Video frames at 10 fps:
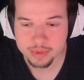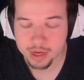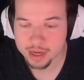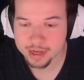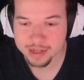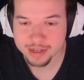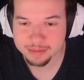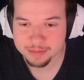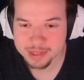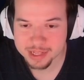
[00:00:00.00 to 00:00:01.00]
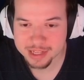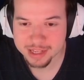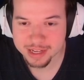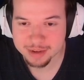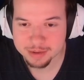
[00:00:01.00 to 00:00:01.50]
I don't know. Just getting
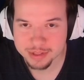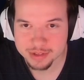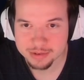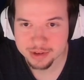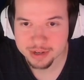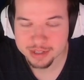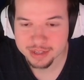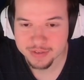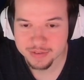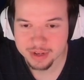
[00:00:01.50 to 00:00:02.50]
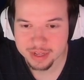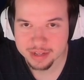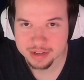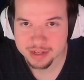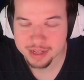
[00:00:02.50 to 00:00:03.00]
lucky with the 2 cards that you have in your
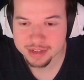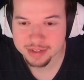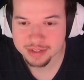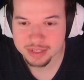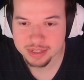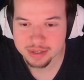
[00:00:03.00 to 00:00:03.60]
hand, I guess.